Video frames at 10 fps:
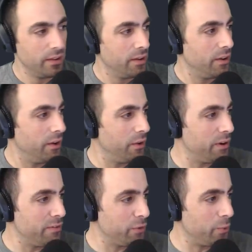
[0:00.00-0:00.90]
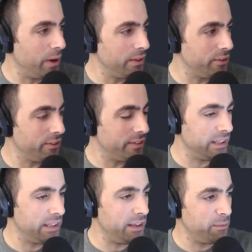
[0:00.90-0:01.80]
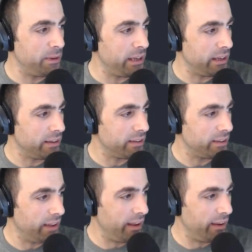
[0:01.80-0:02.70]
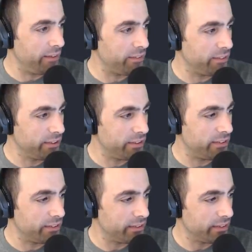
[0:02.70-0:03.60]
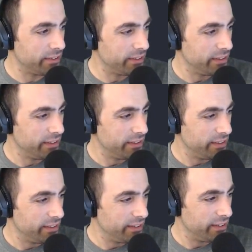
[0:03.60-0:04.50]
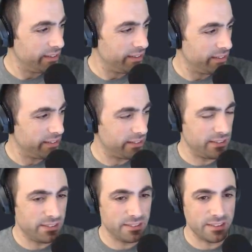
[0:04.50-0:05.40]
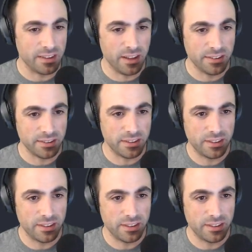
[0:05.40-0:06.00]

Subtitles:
Oh, everyone, you're still here, man. Dude, this is an honor.